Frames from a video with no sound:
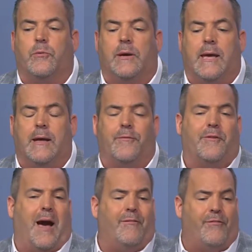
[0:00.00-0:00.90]
again, if
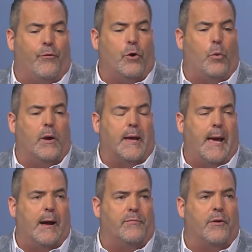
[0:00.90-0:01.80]
you have a 401k
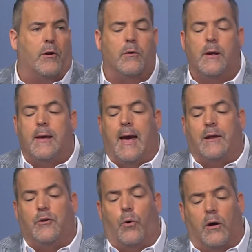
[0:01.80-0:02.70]
out there and
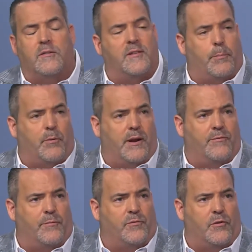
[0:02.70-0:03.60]
you are separated
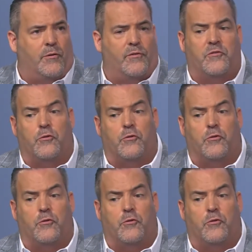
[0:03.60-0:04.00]
from service,